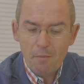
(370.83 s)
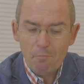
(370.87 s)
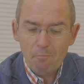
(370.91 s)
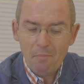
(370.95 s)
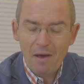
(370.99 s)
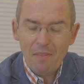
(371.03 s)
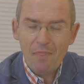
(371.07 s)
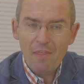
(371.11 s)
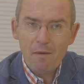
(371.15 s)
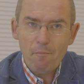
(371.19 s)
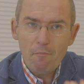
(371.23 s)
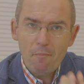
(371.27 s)

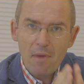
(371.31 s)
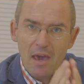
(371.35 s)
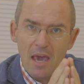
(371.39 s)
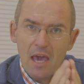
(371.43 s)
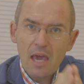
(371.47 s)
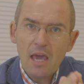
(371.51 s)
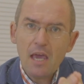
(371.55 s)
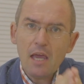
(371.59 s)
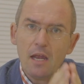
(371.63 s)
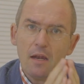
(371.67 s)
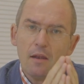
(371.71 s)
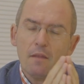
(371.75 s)
But the
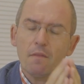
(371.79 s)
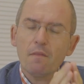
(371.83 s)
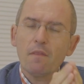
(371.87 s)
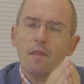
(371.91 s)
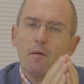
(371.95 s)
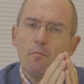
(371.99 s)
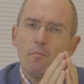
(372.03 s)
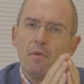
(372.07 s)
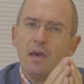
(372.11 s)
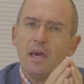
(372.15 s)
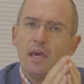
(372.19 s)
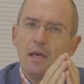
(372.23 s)

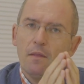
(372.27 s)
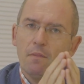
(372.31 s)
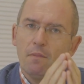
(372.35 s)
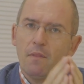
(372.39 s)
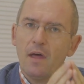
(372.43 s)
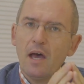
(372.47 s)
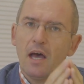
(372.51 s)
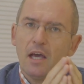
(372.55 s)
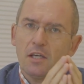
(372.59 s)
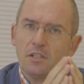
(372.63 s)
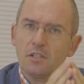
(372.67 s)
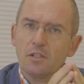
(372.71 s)
main
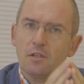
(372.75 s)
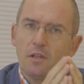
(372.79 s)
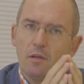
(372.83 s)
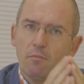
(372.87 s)
task,